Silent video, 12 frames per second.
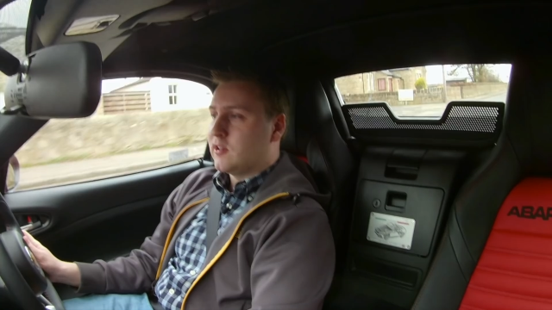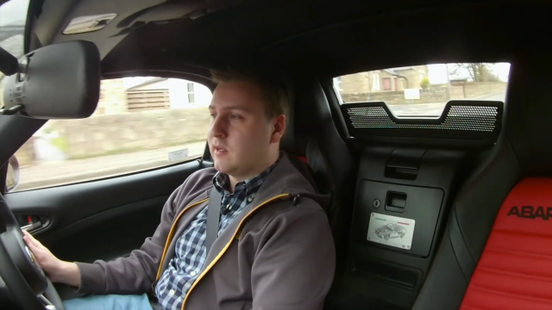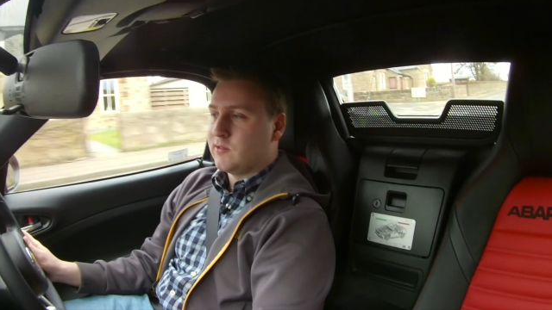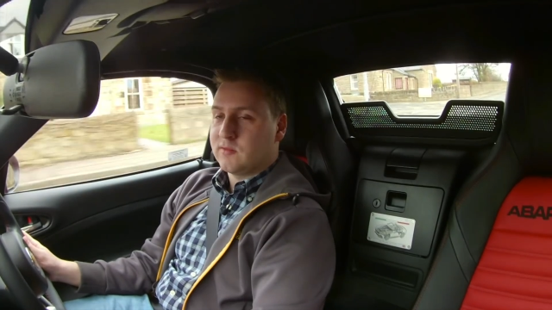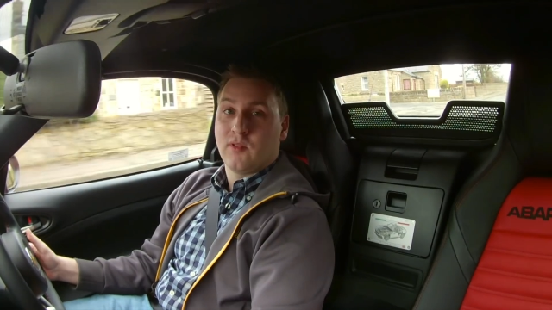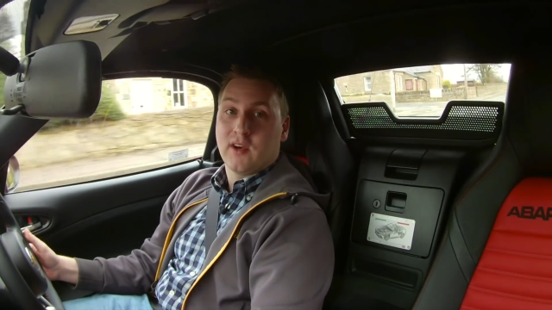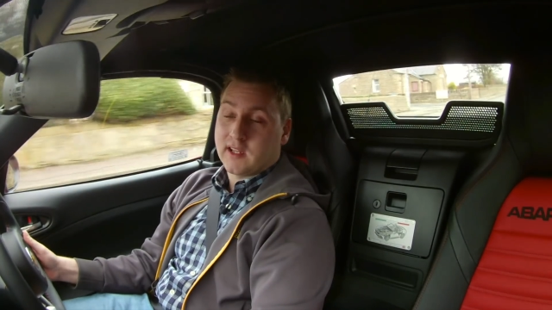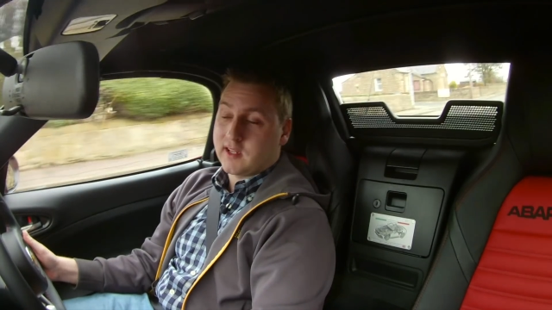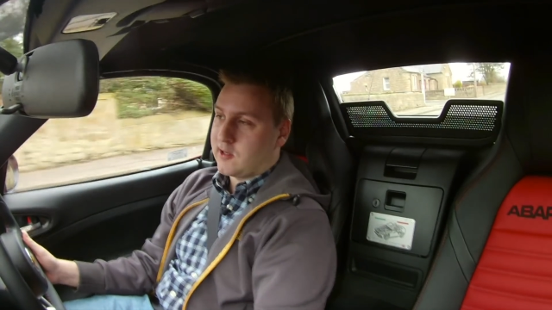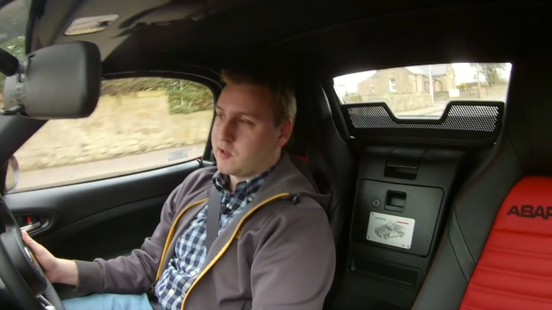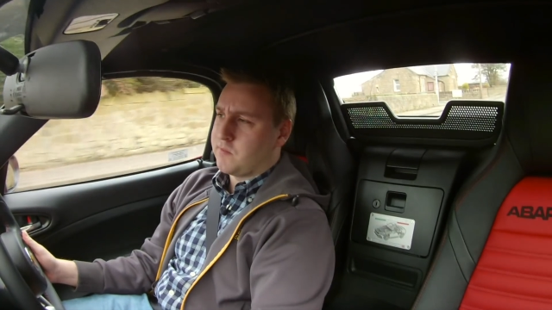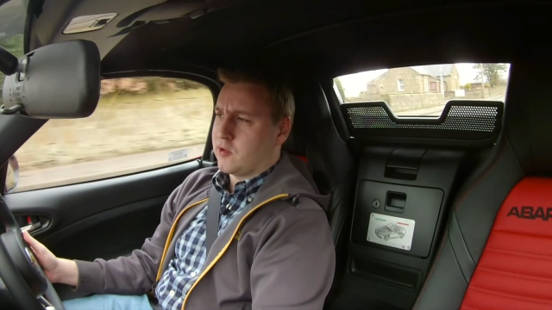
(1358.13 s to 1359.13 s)
I'm just braking
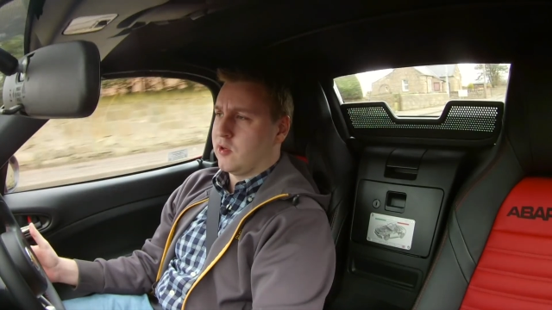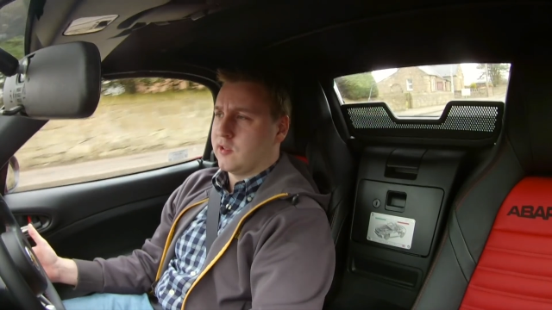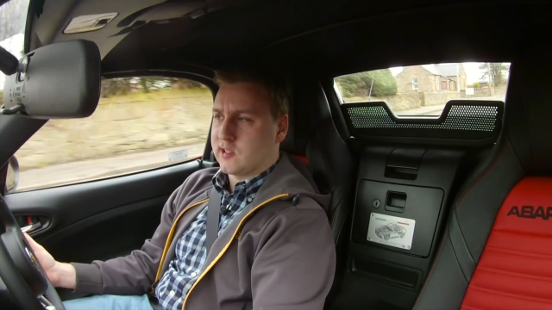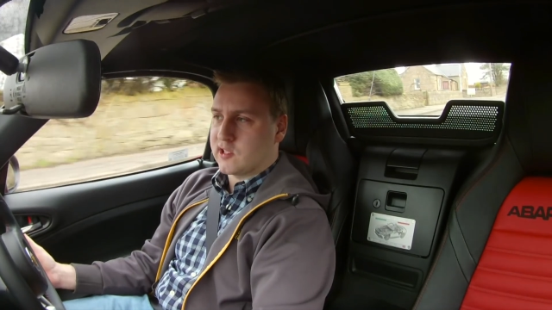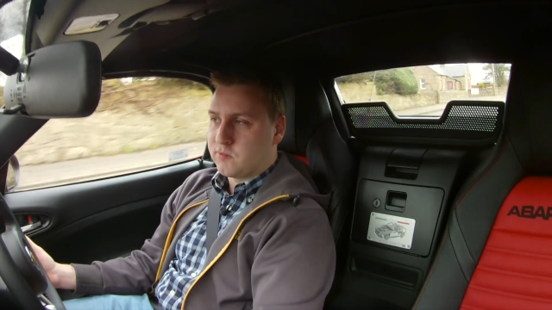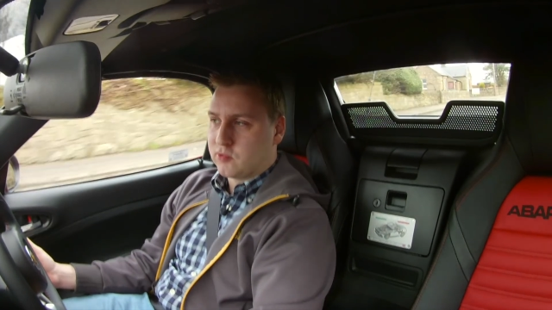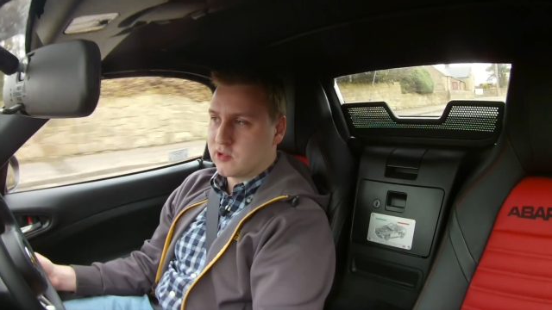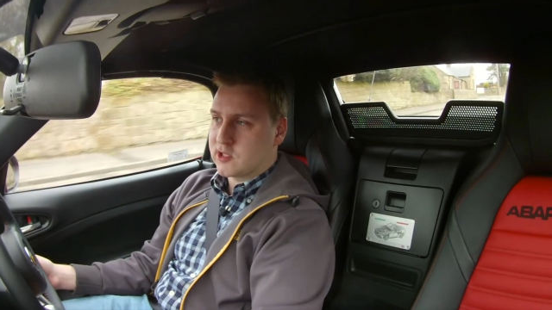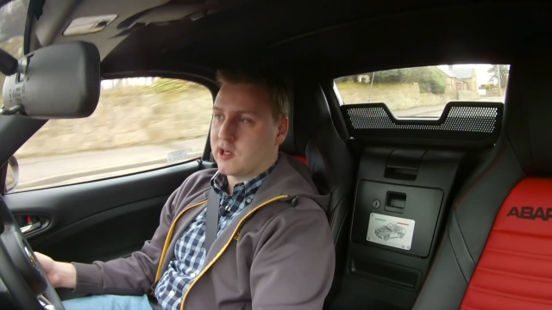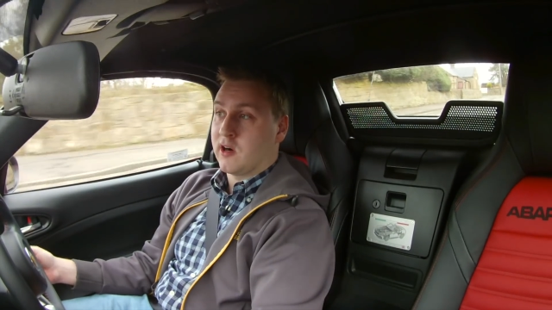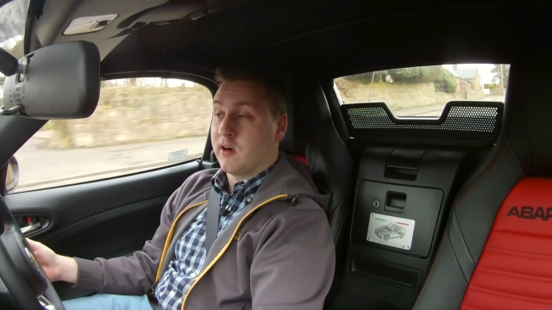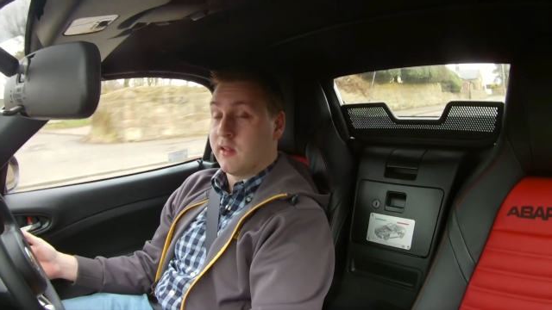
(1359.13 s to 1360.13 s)
hard because it's a sports
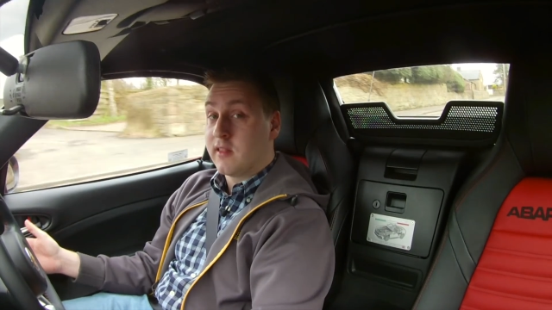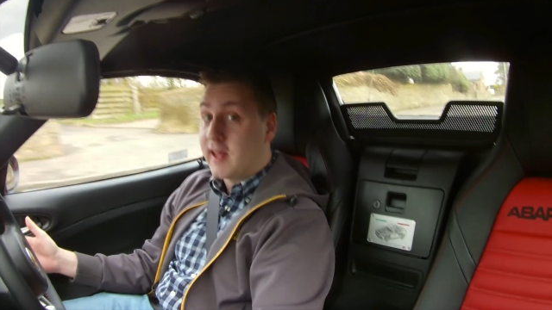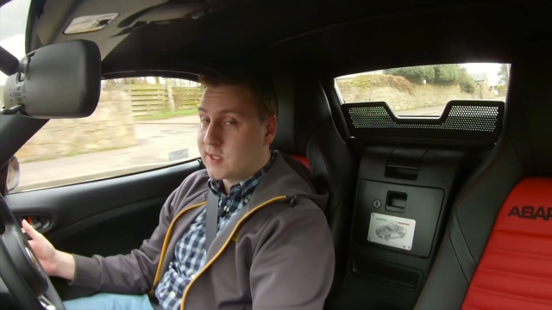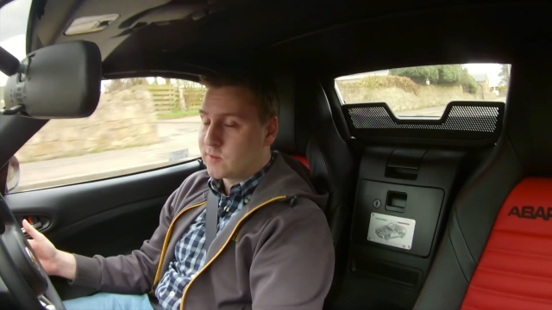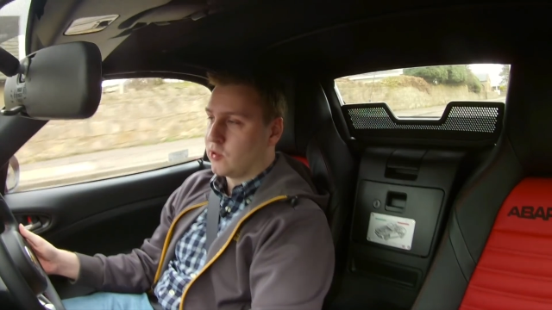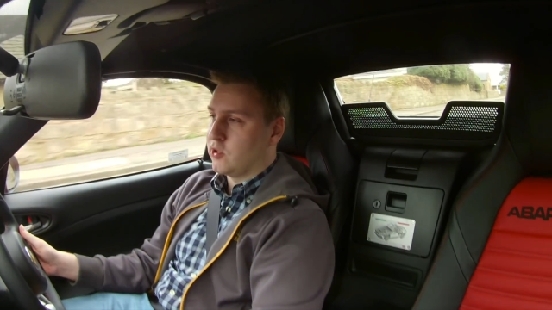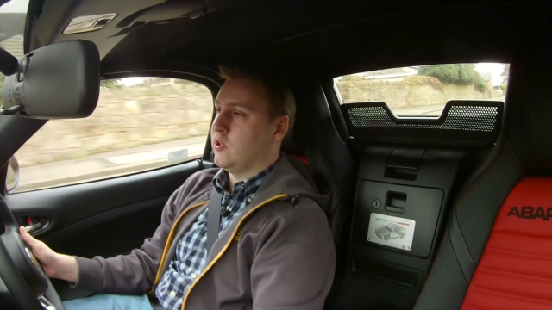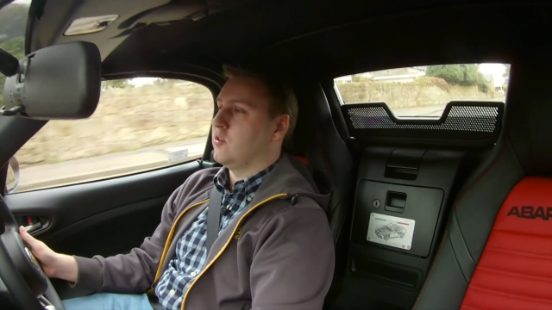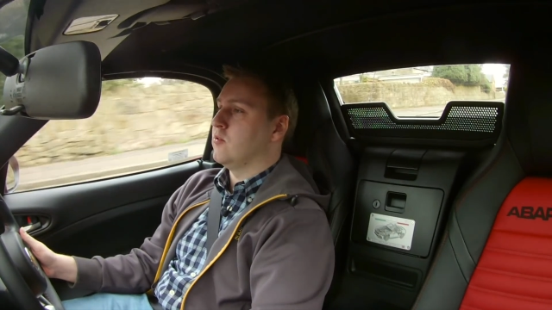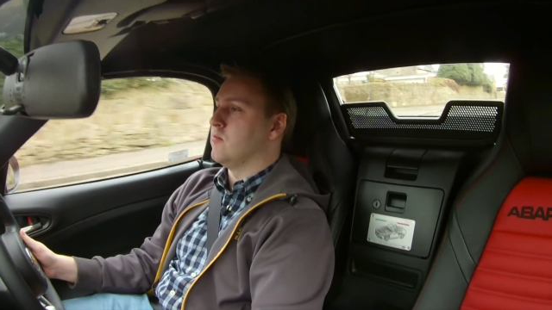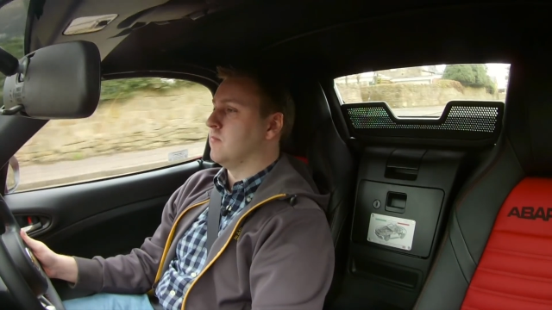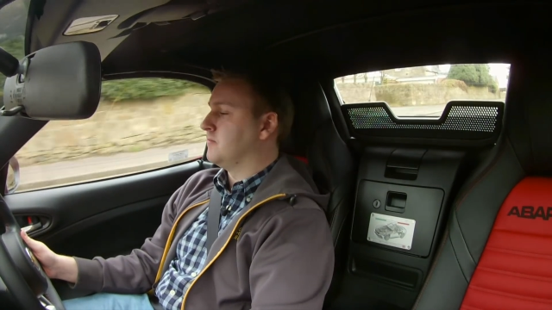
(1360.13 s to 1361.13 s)
car. That's what you
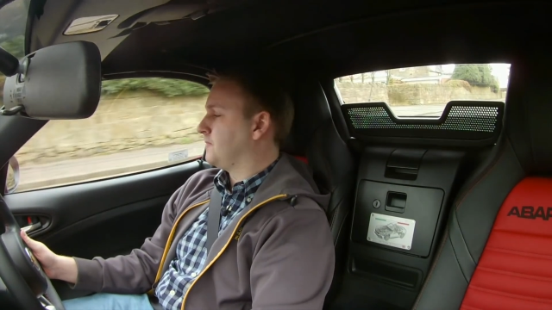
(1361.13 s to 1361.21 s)
do.